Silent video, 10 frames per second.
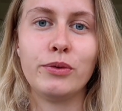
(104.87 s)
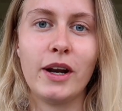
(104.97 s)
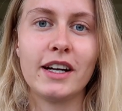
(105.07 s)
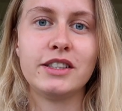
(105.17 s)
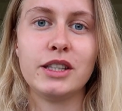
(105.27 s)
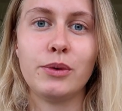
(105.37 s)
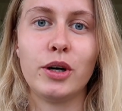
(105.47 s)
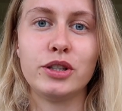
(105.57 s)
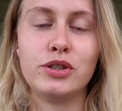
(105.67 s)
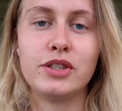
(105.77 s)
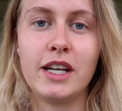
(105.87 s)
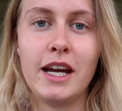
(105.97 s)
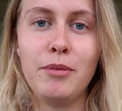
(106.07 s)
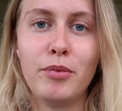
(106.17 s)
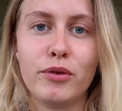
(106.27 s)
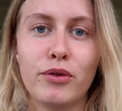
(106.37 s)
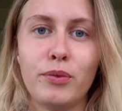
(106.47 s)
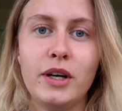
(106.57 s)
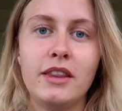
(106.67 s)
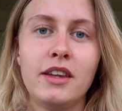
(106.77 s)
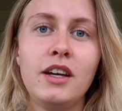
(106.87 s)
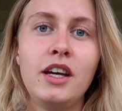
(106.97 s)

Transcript: would actually want to stay, both with